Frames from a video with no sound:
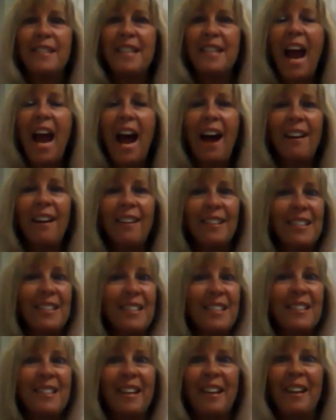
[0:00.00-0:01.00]

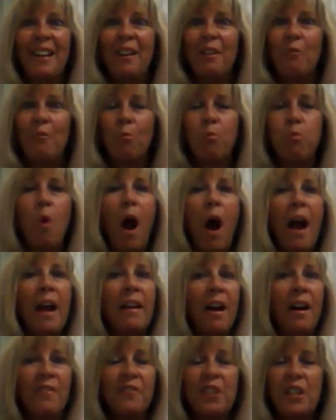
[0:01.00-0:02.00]
tax
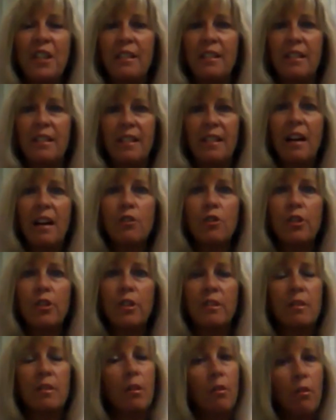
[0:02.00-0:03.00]
write-offs and
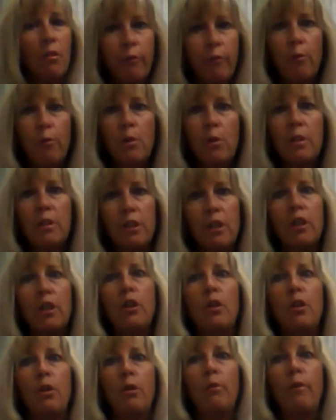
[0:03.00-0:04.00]
deductions that are afforded to
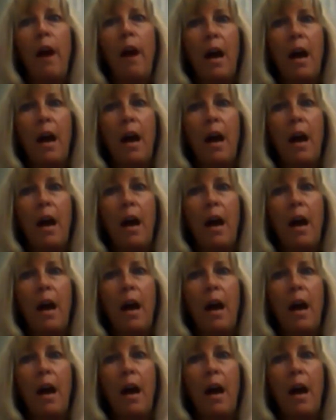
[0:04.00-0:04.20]
you